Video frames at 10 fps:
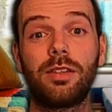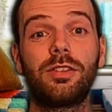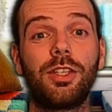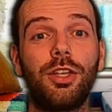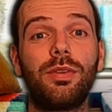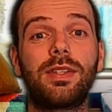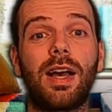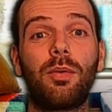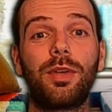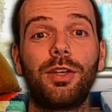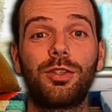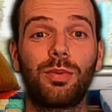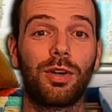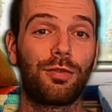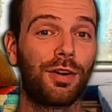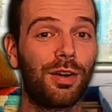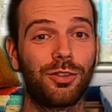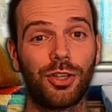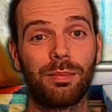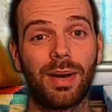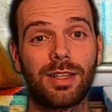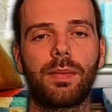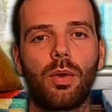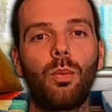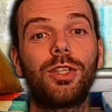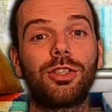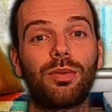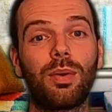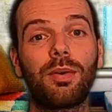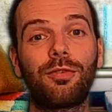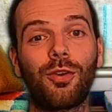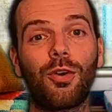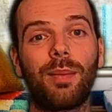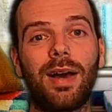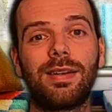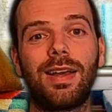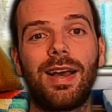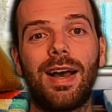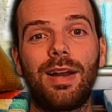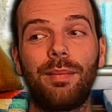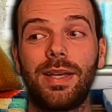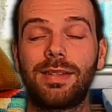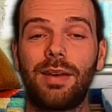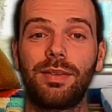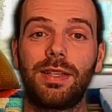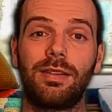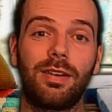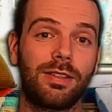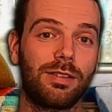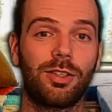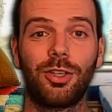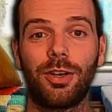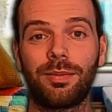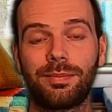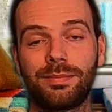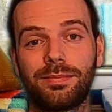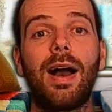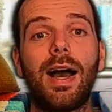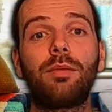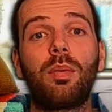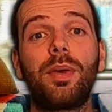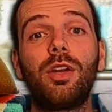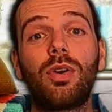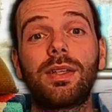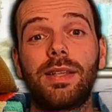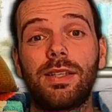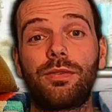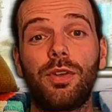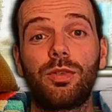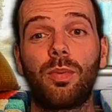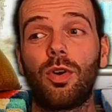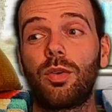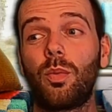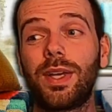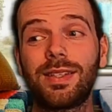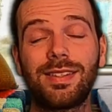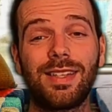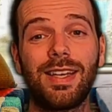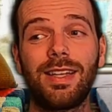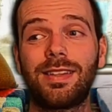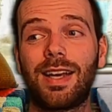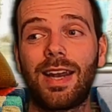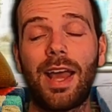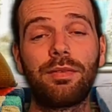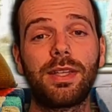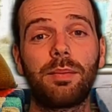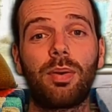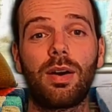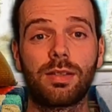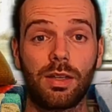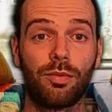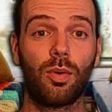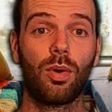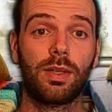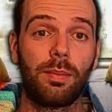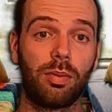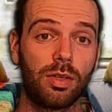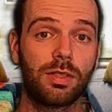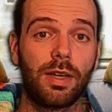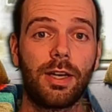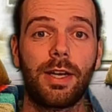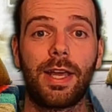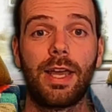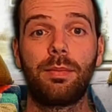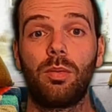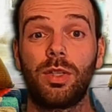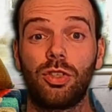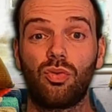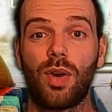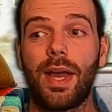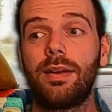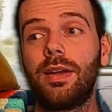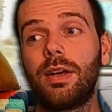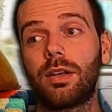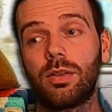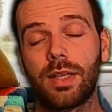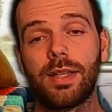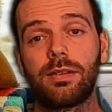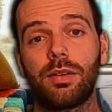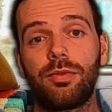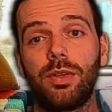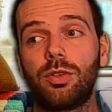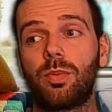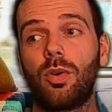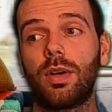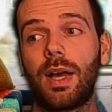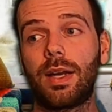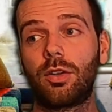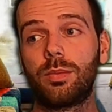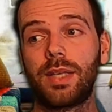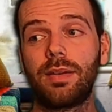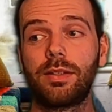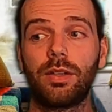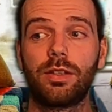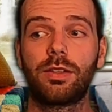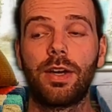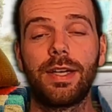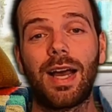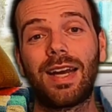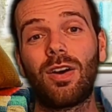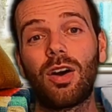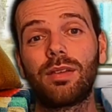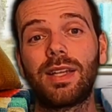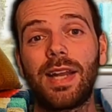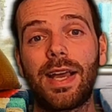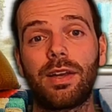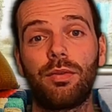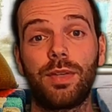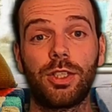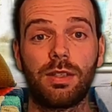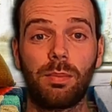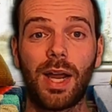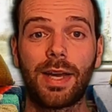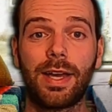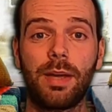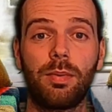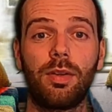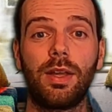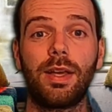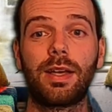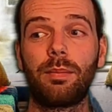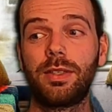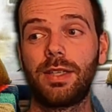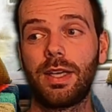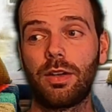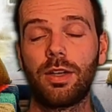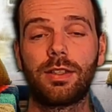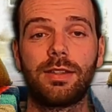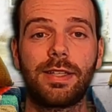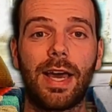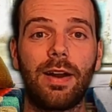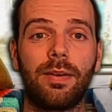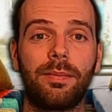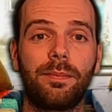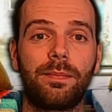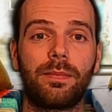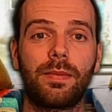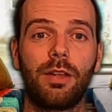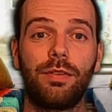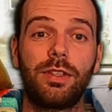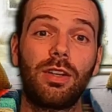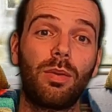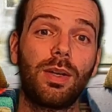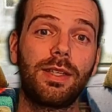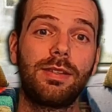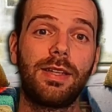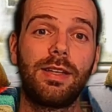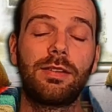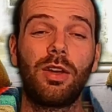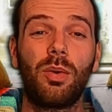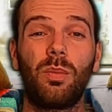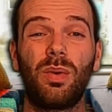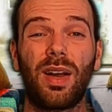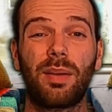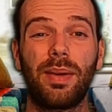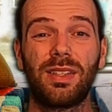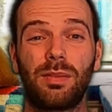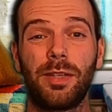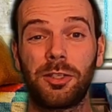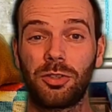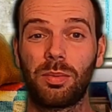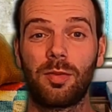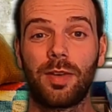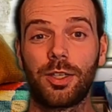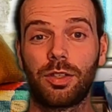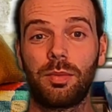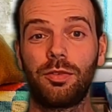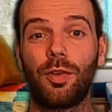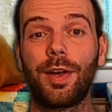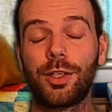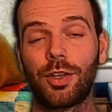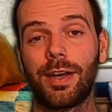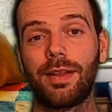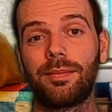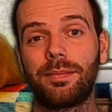To use that we used one of our old gym mats, which is a rubber floor mat, and it makes everything nice and secure. And when we look at this fuse board we can see that everything positive, or the plus side of the cable which is red, goes into the fuse board and comes out the other side, and all of the negative, which is the black cable, can be seen earthed together. If you don't know what this is, we recommend speaking to a professional before you try it.